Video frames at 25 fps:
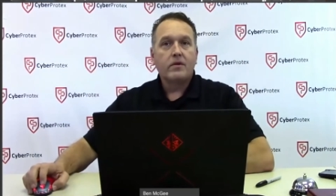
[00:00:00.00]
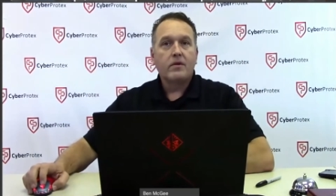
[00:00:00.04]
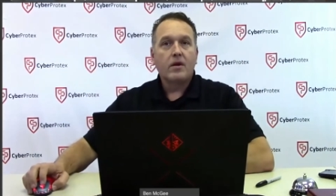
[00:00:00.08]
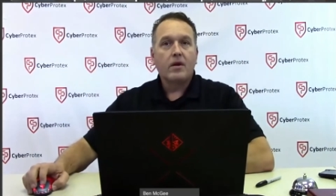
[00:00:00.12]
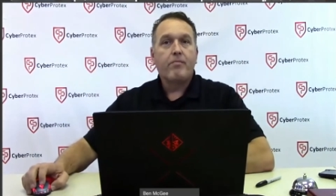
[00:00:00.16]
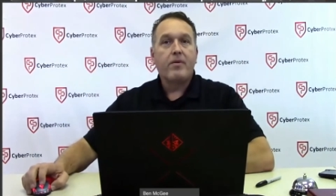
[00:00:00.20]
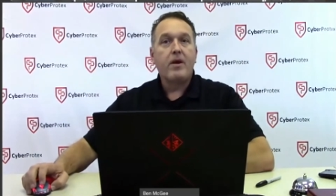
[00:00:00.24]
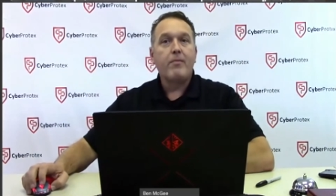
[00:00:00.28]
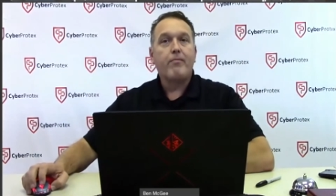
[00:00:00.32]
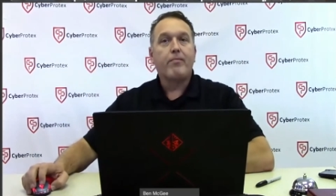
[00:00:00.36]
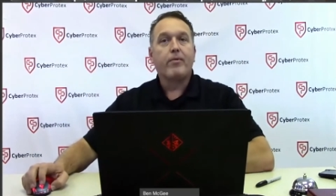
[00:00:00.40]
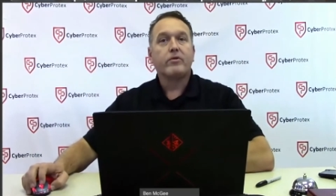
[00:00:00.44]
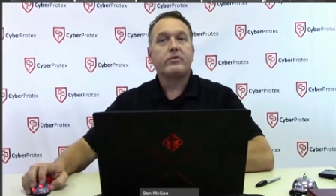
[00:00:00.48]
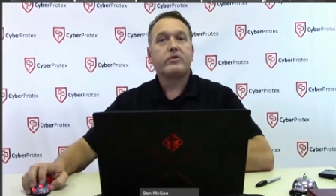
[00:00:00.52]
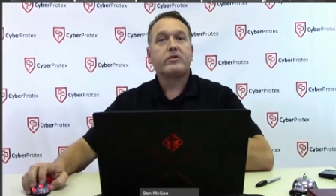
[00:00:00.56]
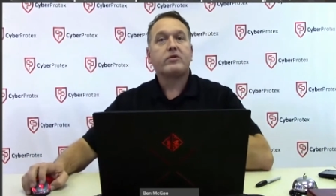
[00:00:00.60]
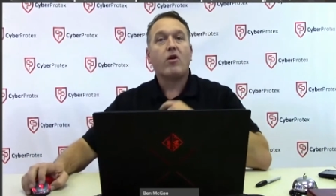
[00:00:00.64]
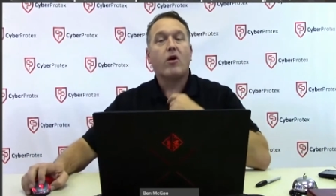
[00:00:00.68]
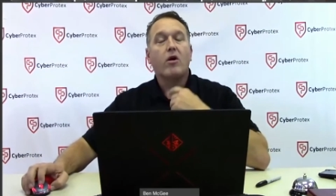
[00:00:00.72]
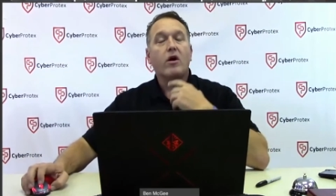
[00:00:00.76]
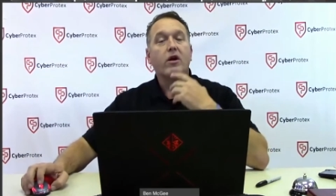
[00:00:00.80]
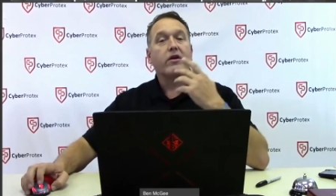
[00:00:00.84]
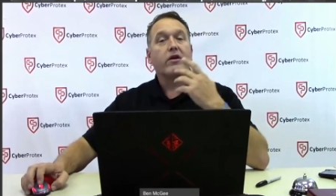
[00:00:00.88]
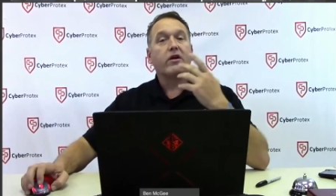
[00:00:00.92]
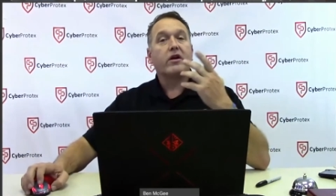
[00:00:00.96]
people
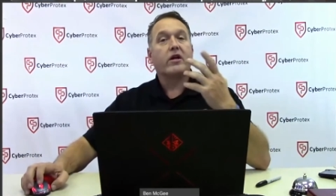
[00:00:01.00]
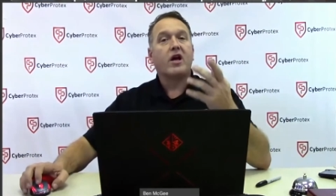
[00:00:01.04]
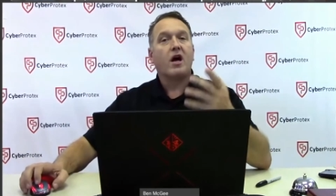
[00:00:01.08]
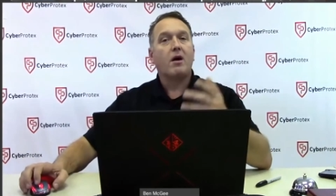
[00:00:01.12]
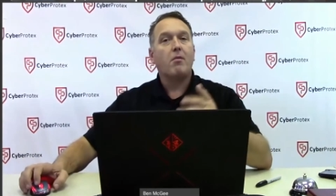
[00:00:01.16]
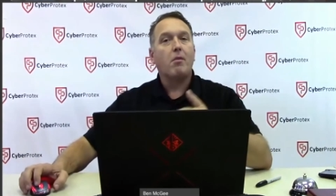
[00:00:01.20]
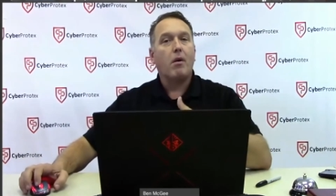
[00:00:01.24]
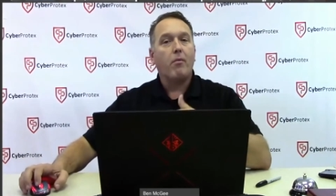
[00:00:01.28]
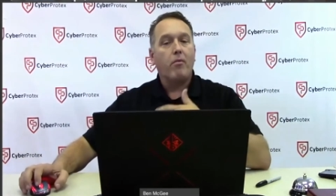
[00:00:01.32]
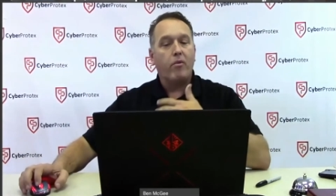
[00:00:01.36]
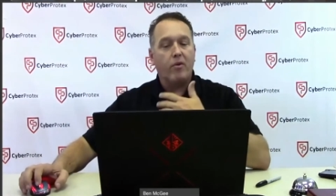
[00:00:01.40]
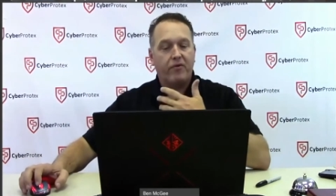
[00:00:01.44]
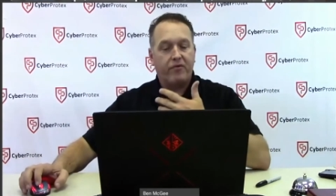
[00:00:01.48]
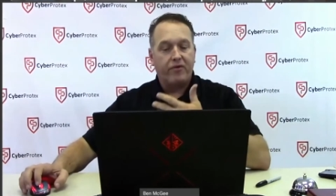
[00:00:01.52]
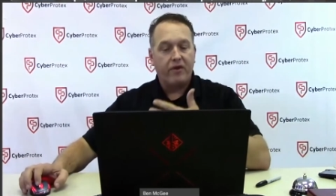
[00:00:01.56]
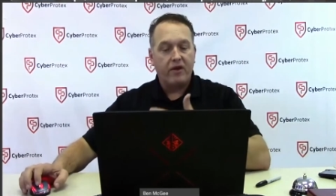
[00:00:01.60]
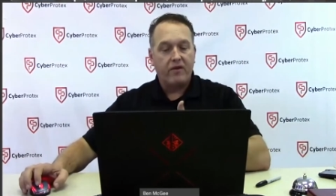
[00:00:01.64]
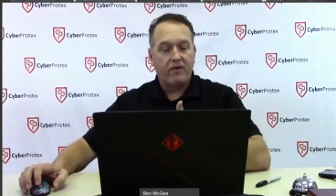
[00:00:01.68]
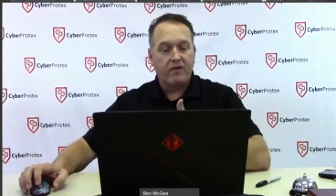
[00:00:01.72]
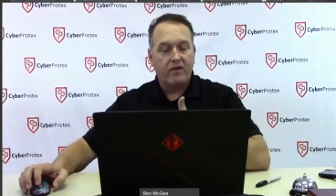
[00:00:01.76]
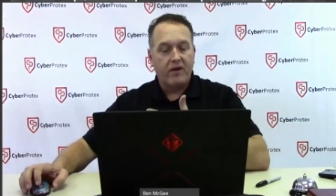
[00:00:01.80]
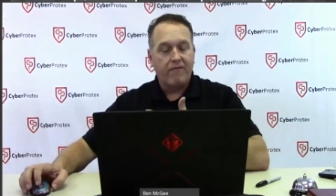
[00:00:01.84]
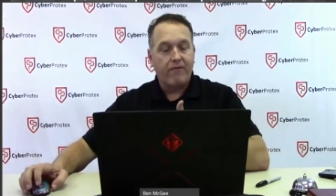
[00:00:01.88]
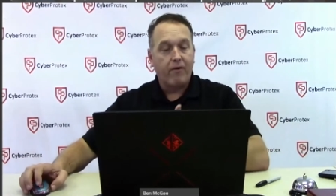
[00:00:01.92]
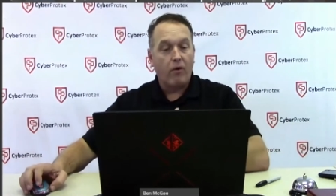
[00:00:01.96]
started to come up with these
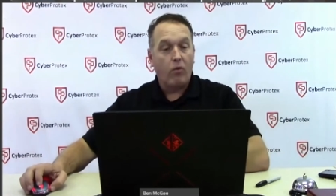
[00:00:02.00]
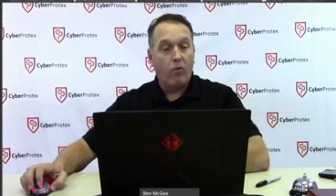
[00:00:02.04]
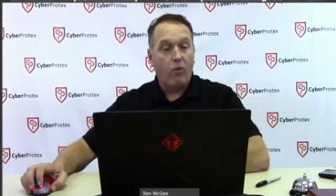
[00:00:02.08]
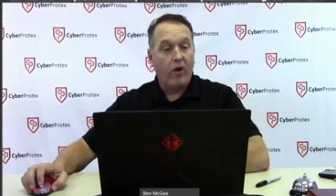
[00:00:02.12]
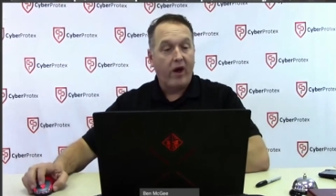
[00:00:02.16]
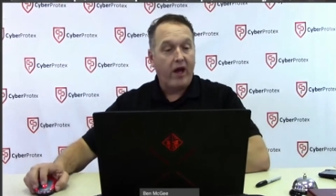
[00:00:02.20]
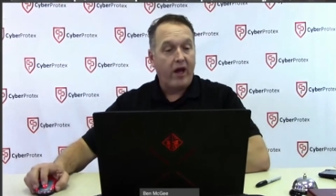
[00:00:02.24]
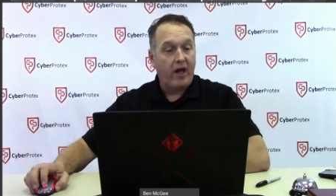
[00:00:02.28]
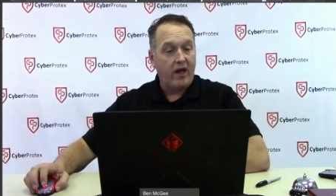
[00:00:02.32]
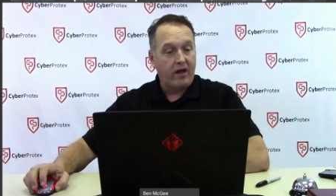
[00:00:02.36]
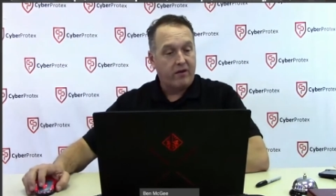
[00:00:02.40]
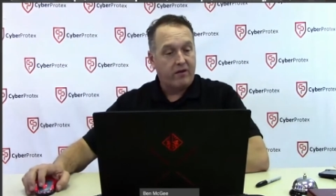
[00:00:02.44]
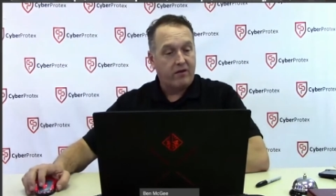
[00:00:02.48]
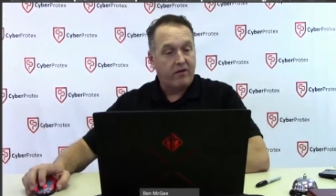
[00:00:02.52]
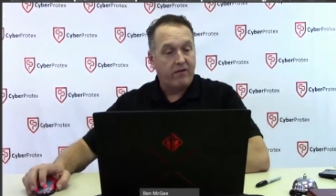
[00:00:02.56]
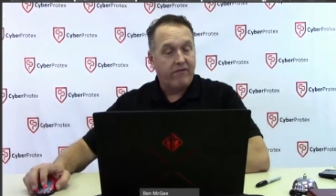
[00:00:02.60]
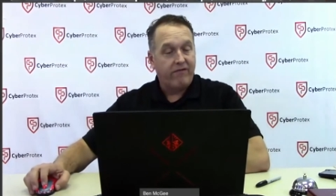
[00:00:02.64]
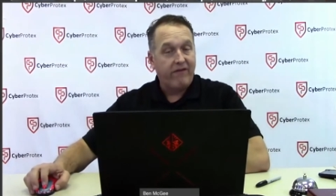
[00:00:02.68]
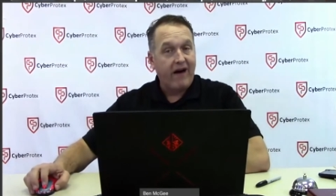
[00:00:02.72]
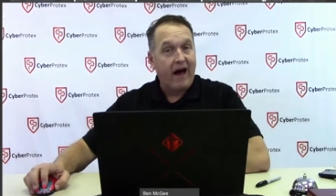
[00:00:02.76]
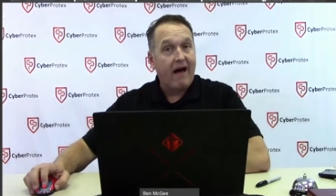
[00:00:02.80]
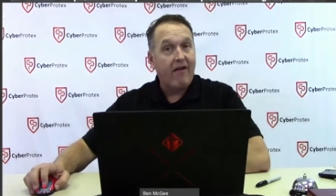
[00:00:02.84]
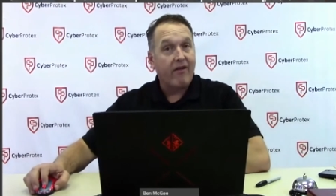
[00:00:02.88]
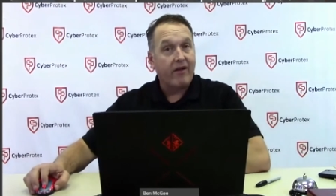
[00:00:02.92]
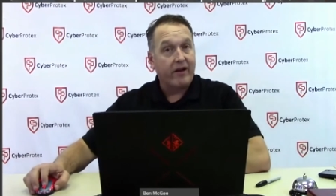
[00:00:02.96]
different ways to
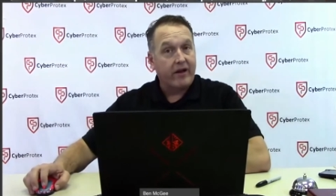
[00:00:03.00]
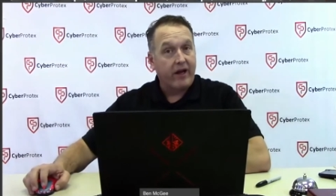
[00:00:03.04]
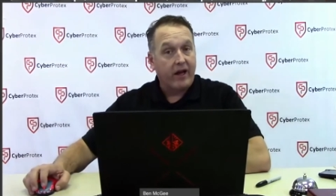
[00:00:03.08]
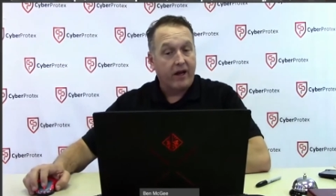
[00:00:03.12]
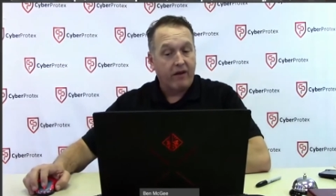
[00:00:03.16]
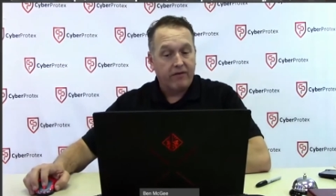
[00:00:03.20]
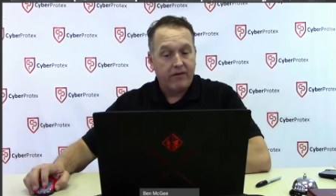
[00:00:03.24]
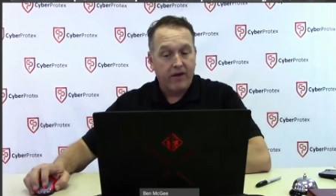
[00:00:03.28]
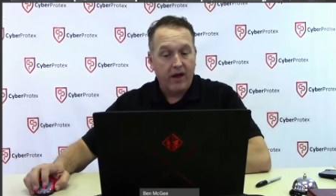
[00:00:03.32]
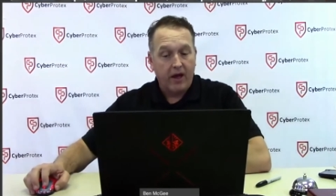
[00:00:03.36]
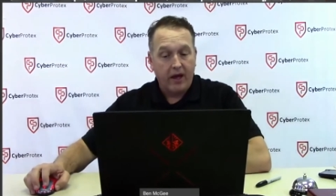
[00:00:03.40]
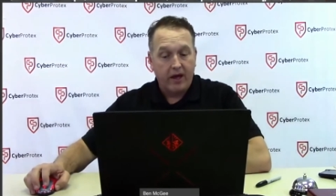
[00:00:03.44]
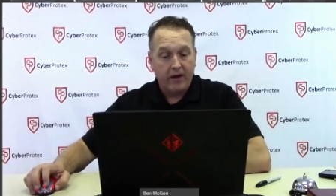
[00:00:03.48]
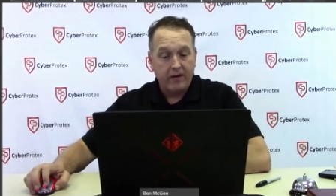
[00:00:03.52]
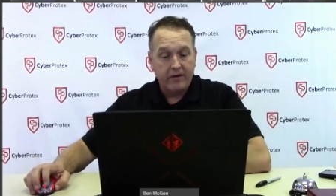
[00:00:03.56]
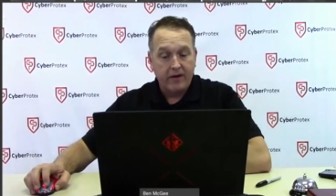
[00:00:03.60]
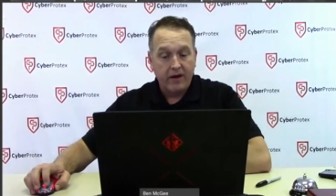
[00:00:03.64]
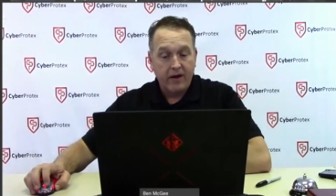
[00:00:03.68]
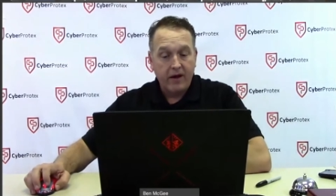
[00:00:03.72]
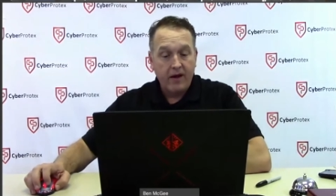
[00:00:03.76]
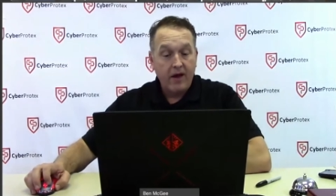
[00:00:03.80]
validate things.